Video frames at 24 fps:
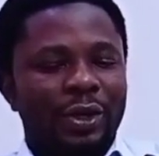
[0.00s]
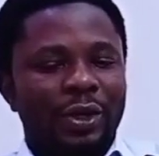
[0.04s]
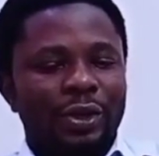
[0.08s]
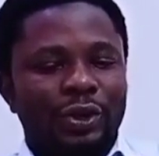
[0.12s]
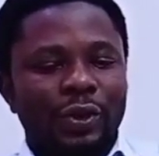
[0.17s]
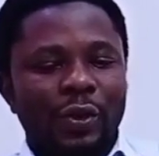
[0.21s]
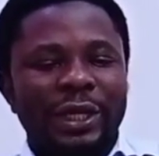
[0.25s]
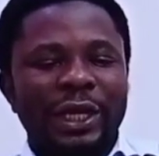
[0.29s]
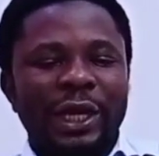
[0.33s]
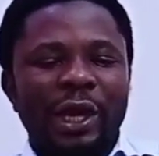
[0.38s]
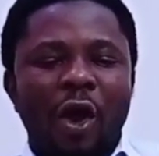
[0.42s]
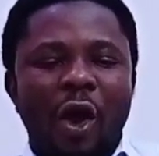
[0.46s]

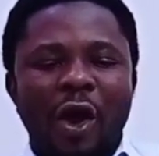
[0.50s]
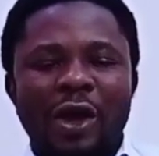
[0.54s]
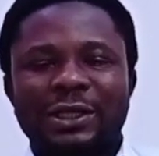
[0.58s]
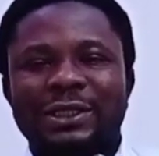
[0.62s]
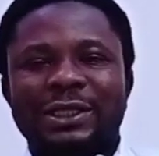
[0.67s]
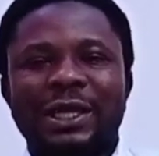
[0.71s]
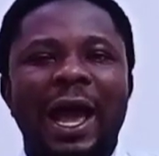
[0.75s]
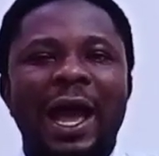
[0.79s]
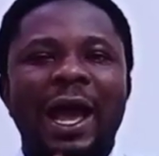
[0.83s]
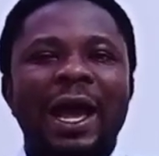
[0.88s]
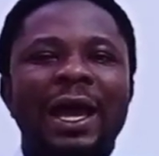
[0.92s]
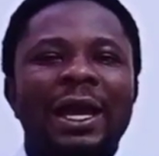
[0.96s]
So the
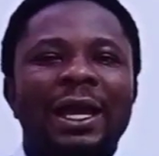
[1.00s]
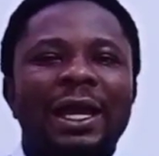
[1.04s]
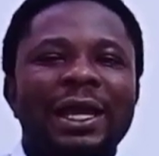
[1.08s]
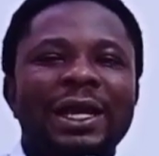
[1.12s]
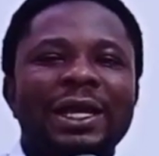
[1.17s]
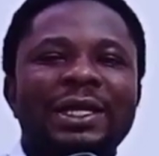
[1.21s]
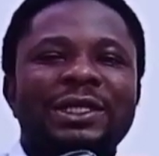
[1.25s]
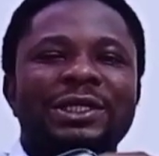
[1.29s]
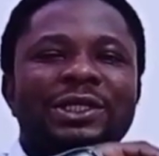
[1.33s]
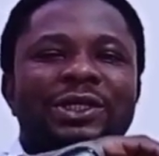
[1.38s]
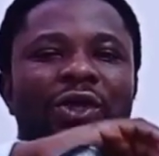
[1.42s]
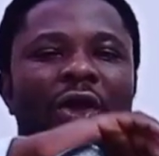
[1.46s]
ulcer
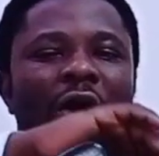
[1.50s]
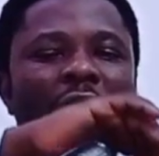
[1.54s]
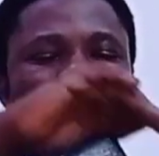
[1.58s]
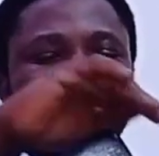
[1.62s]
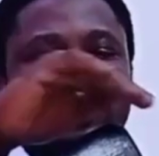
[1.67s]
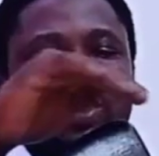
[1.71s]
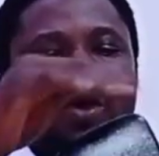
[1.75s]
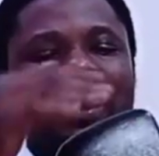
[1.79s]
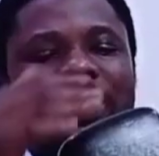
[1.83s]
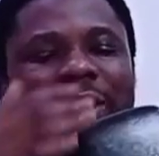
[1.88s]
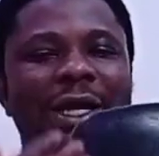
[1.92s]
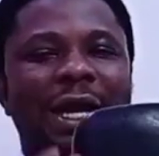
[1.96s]
is
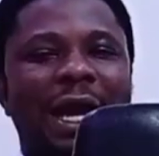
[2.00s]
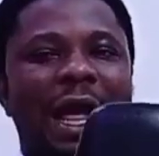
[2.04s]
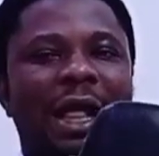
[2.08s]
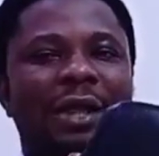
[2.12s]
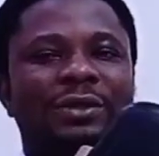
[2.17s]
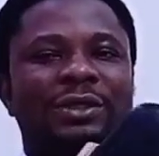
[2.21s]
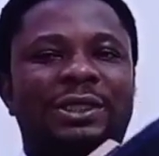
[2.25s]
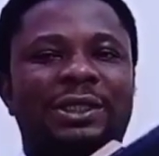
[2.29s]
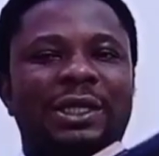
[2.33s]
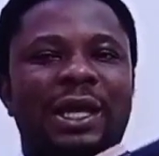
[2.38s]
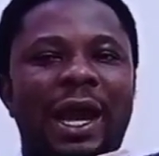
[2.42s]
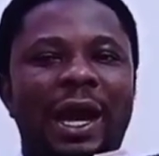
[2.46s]
not on the
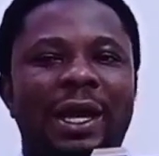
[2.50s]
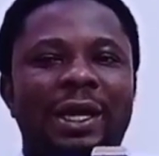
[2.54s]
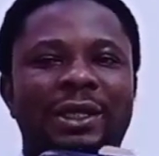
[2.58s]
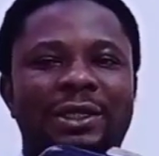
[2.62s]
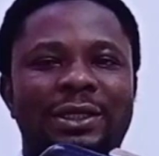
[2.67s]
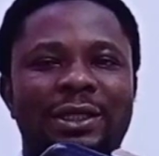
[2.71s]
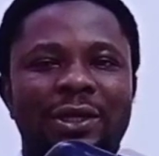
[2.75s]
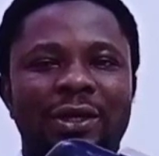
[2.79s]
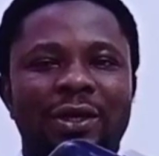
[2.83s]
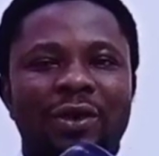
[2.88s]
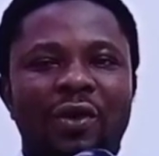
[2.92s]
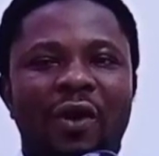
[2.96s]
outside
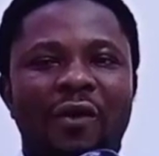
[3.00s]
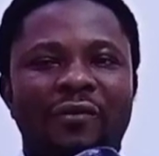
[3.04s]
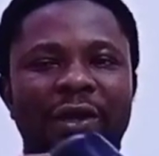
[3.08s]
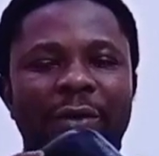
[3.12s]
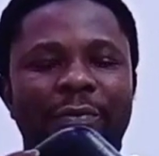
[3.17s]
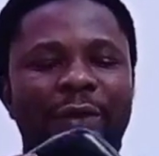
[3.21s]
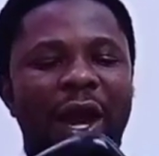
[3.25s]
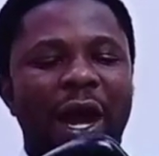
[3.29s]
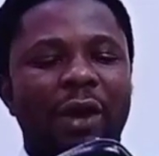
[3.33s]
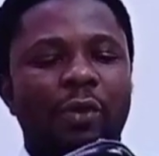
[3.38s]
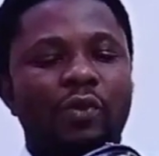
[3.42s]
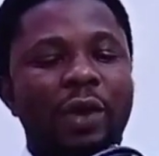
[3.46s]
of the
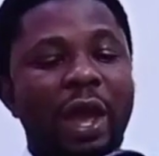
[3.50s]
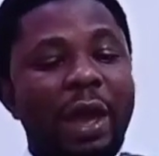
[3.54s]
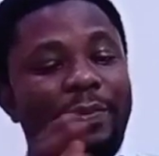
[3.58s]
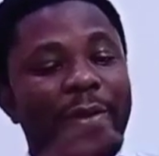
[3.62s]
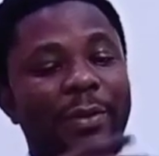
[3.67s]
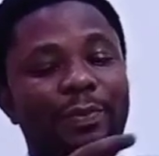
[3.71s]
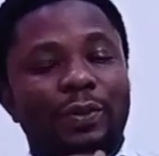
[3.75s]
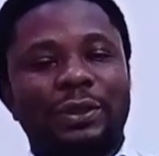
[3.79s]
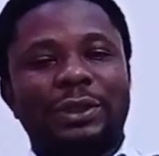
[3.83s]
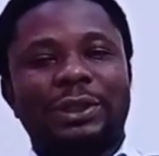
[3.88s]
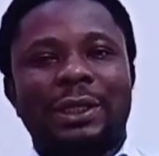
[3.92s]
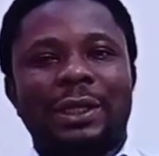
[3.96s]
bag where
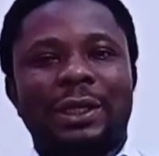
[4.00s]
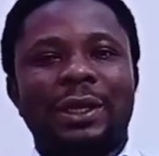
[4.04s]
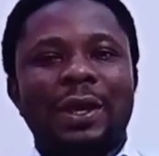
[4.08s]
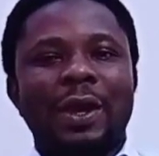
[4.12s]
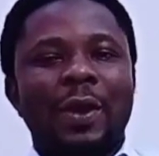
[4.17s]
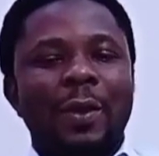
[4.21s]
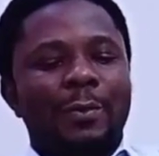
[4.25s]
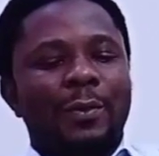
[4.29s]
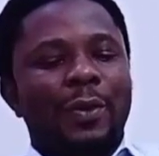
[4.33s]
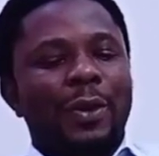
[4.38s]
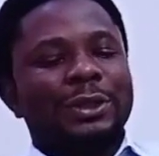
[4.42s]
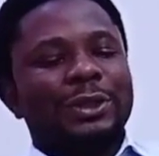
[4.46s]
people see,
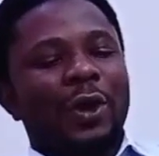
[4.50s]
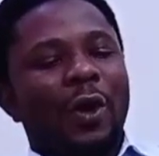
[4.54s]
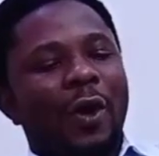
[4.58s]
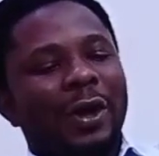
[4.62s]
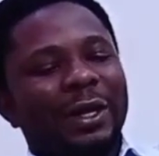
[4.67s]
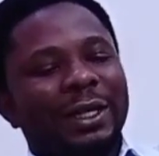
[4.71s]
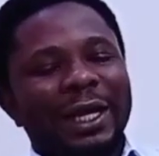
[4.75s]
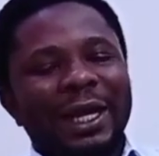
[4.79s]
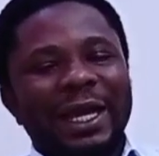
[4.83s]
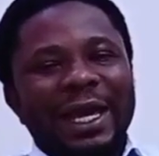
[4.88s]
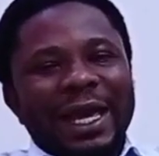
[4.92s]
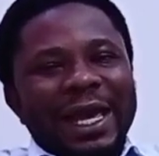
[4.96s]
but
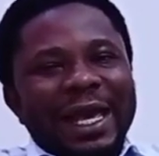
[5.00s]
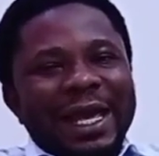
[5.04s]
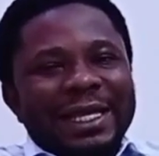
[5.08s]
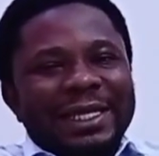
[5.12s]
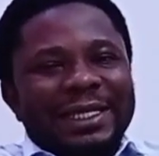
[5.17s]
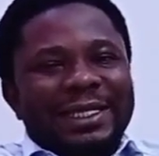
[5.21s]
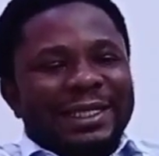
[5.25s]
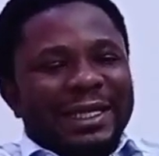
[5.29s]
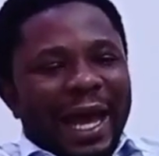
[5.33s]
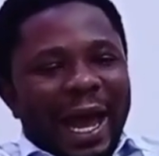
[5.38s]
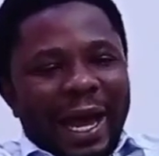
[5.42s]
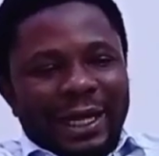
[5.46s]
on the
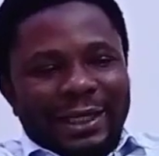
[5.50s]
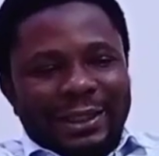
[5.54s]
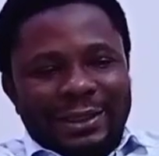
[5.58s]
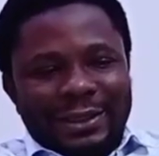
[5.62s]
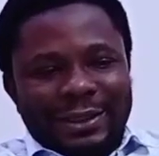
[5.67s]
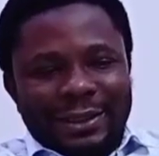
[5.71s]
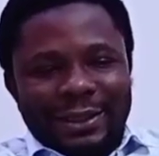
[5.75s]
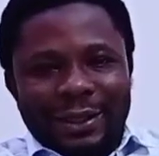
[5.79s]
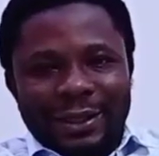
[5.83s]
inside.